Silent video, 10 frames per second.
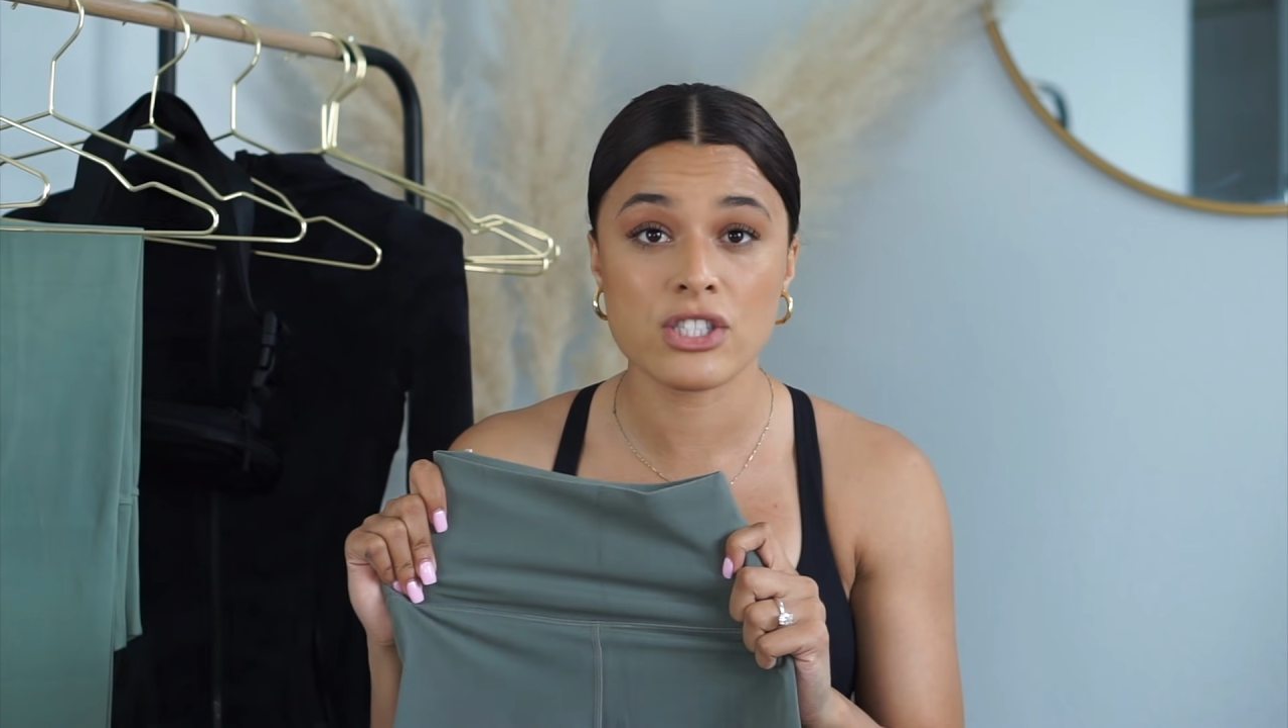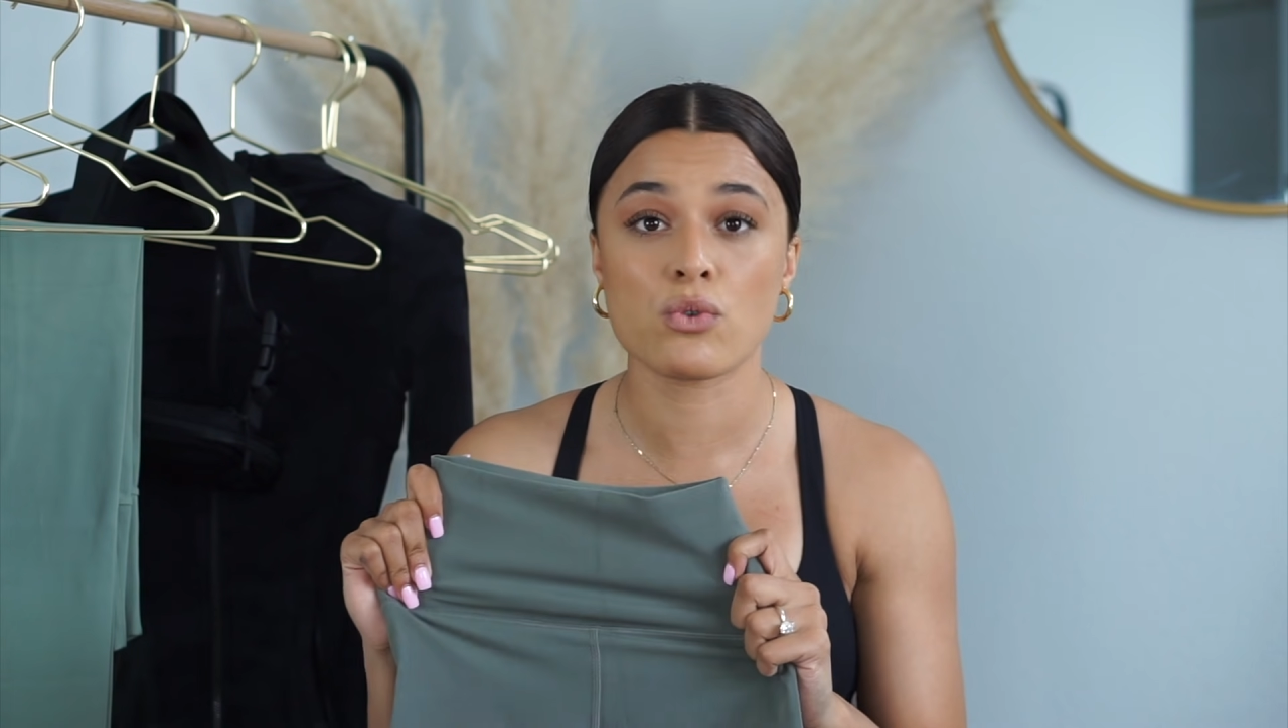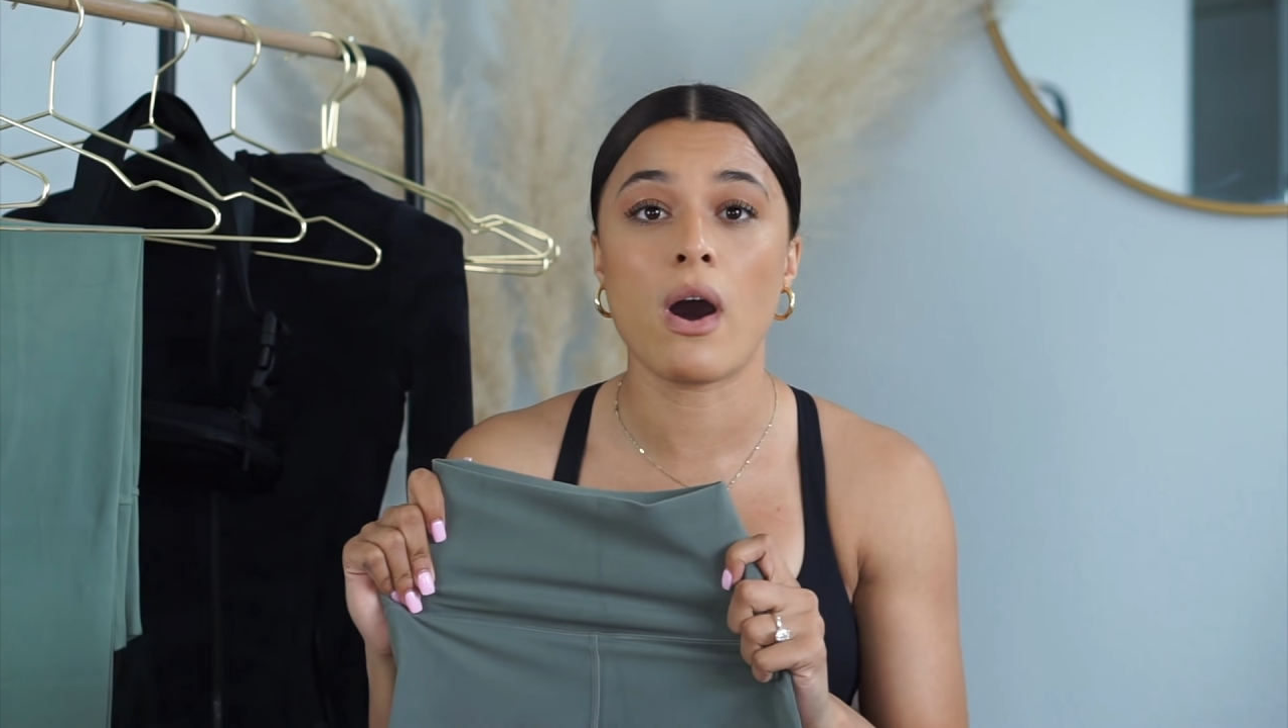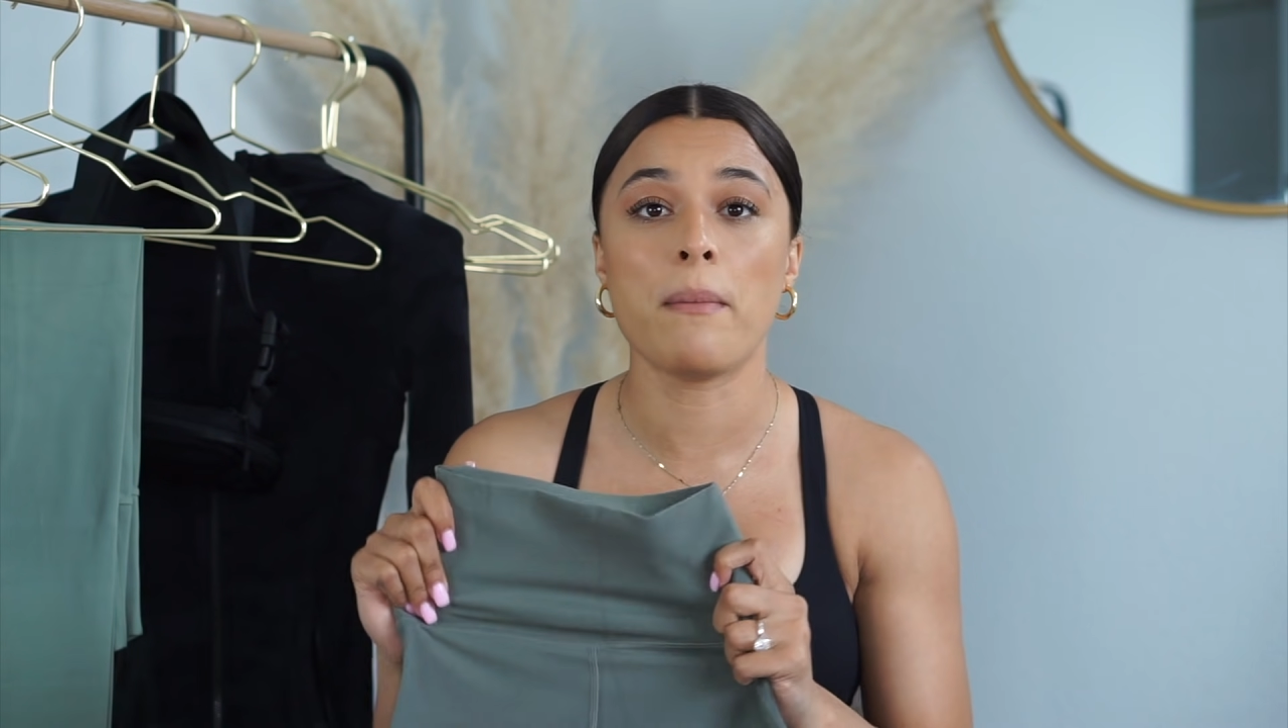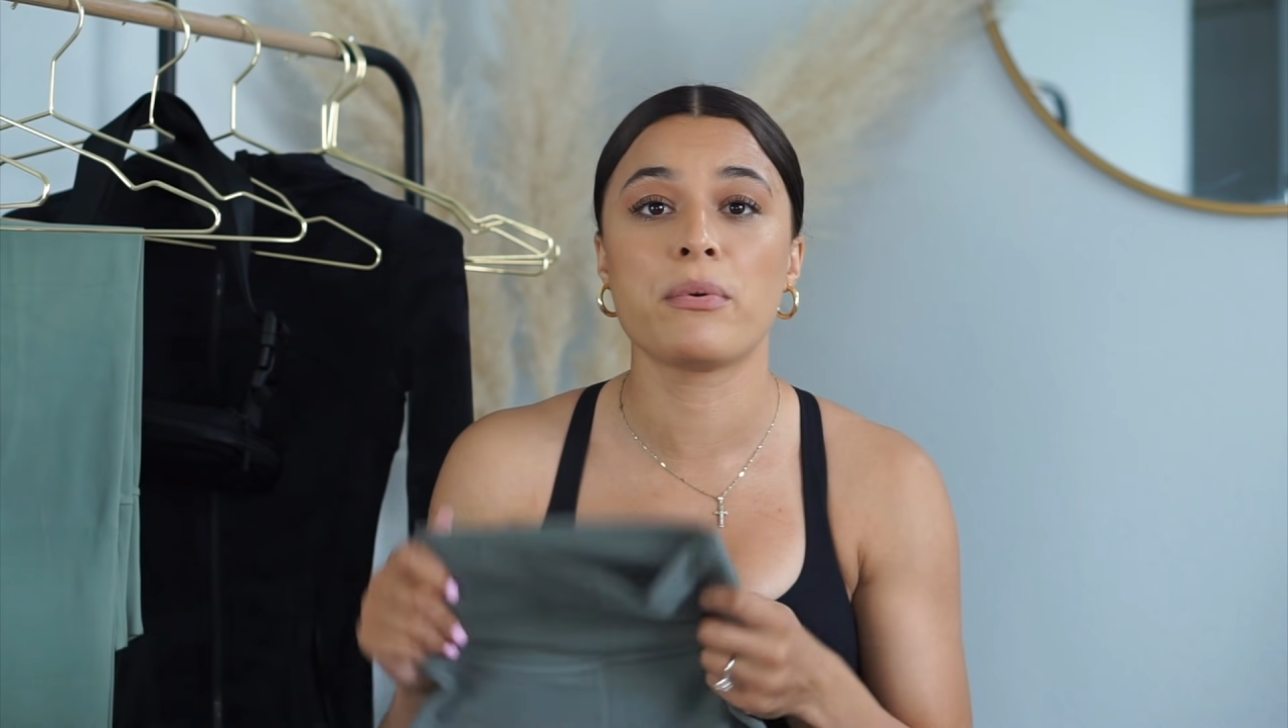
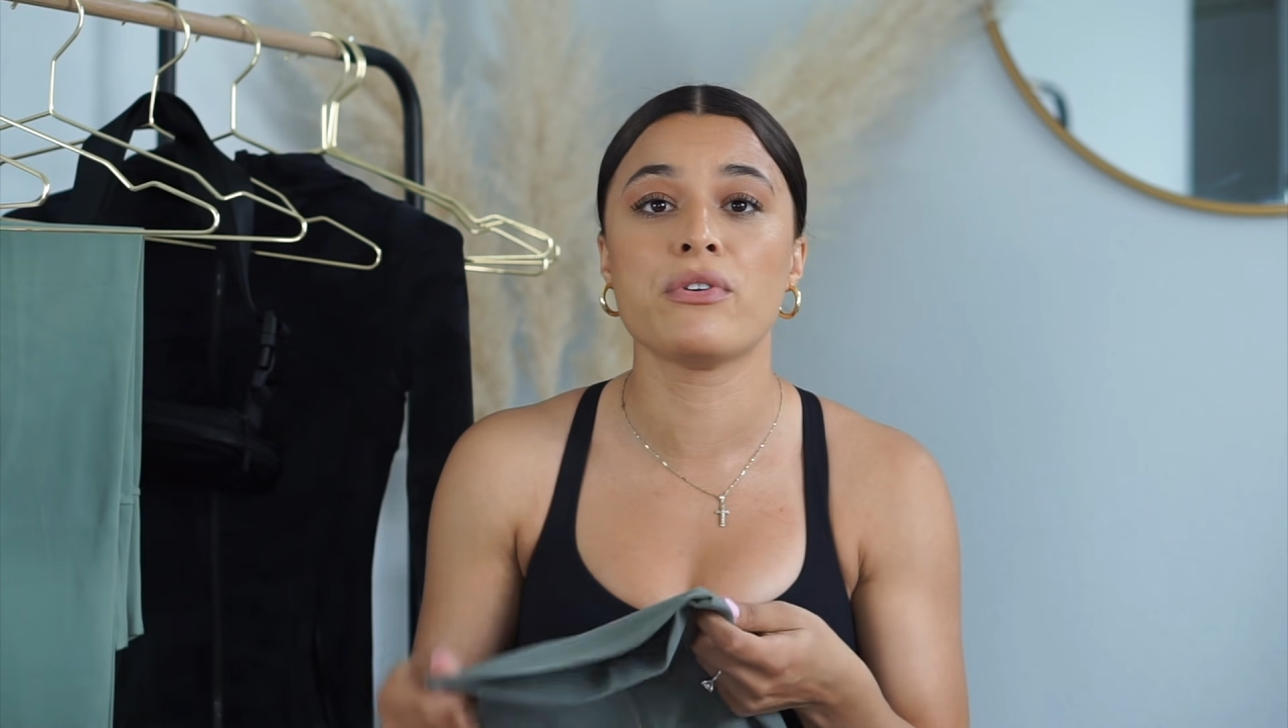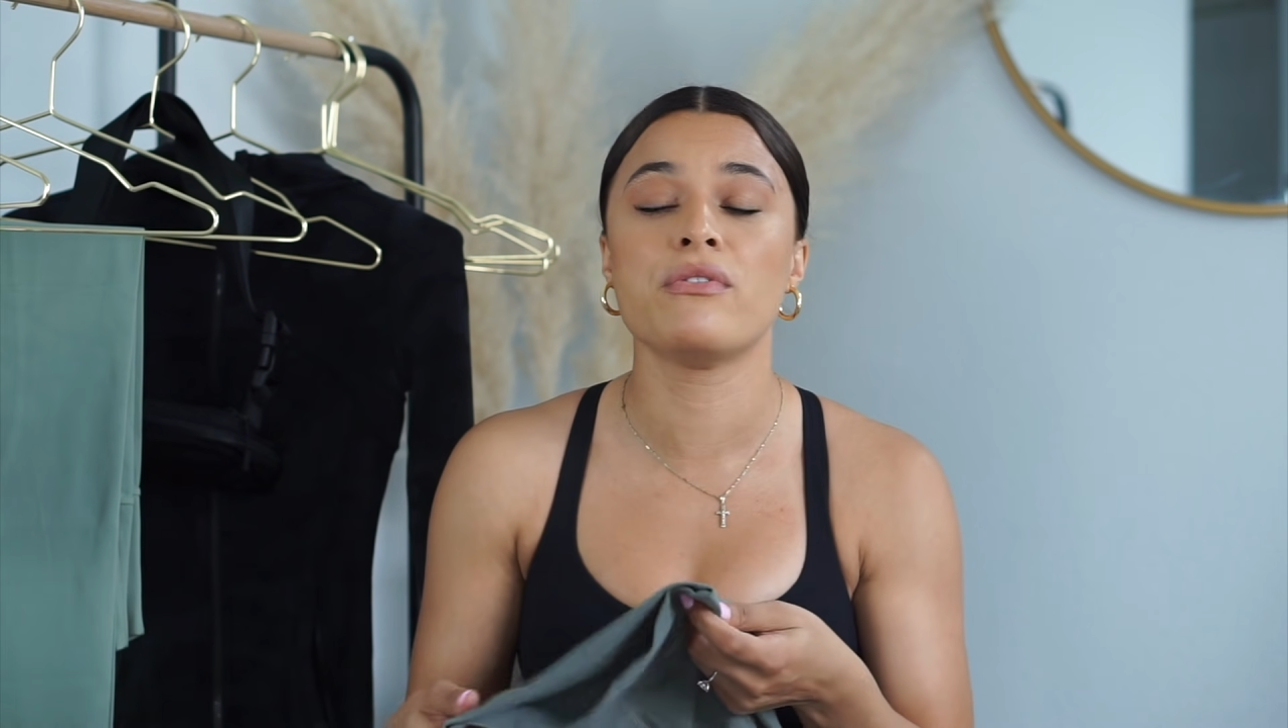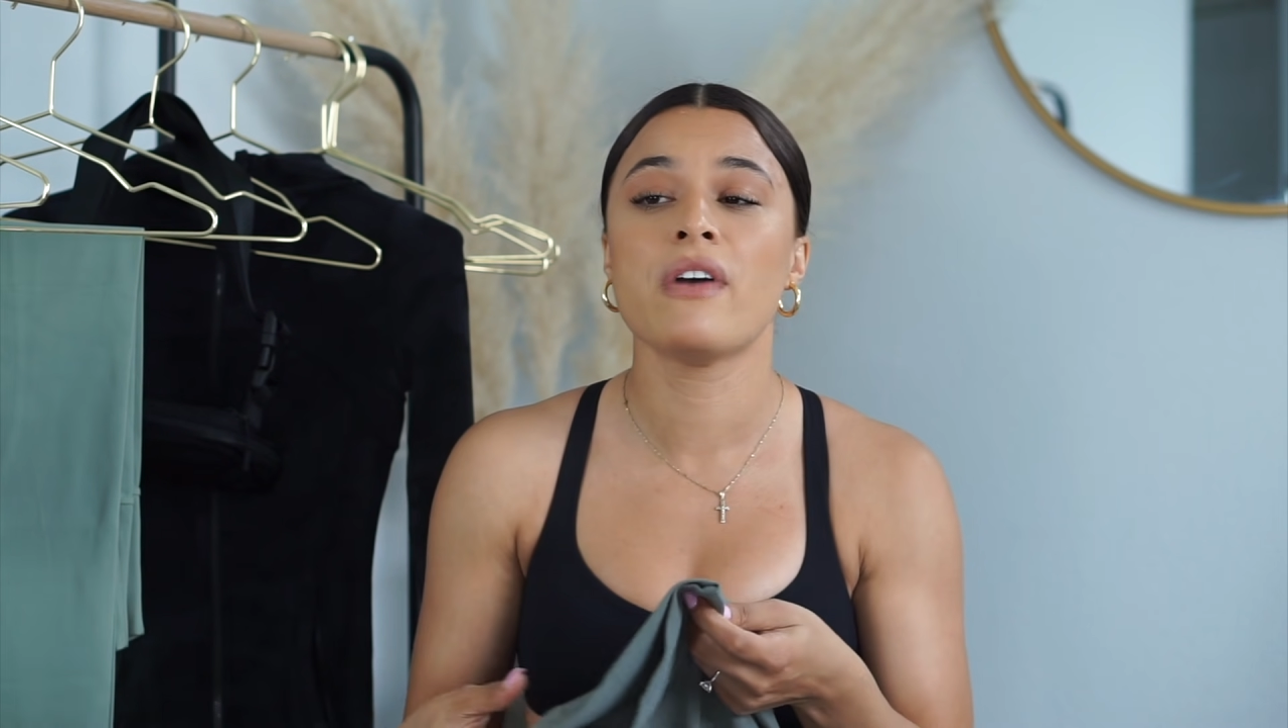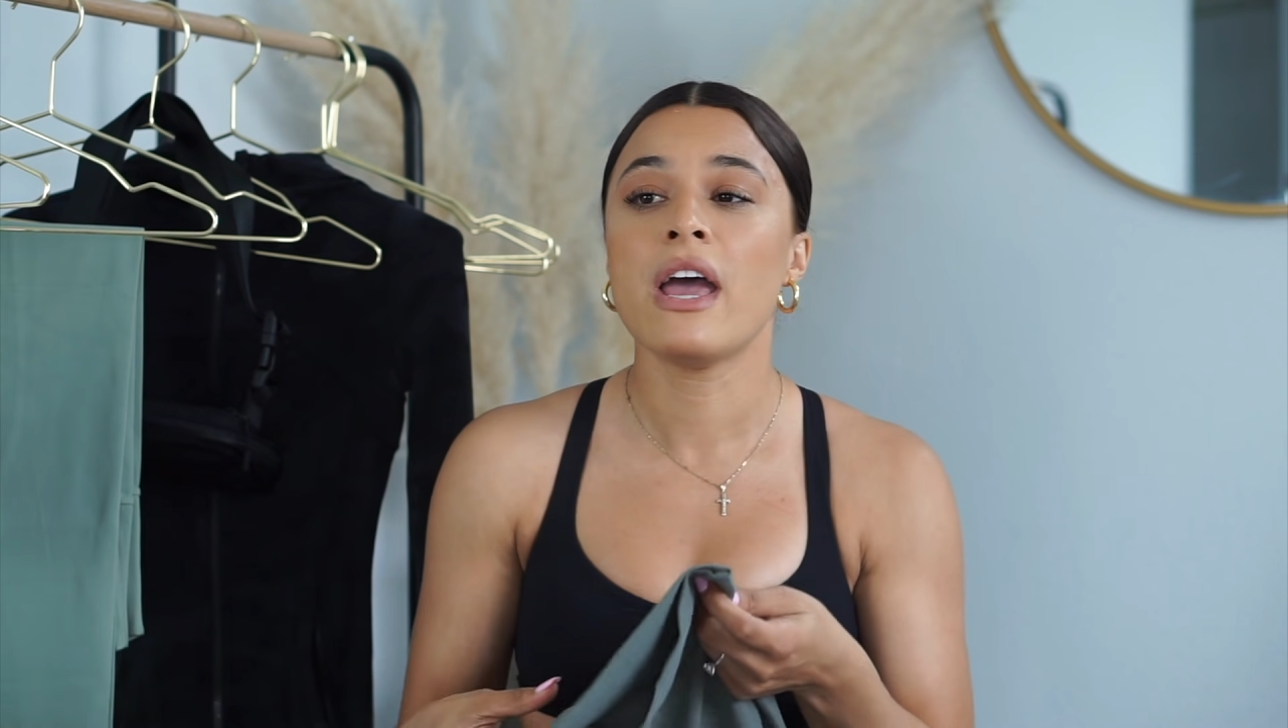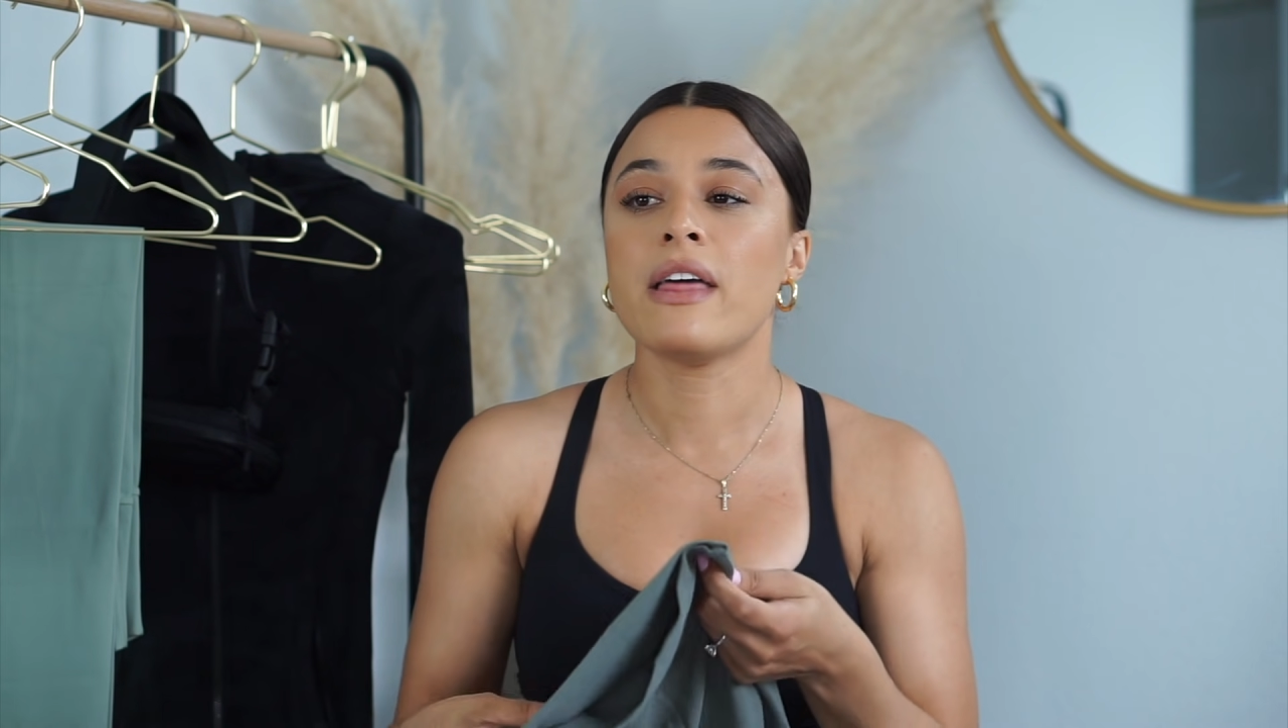squat proof.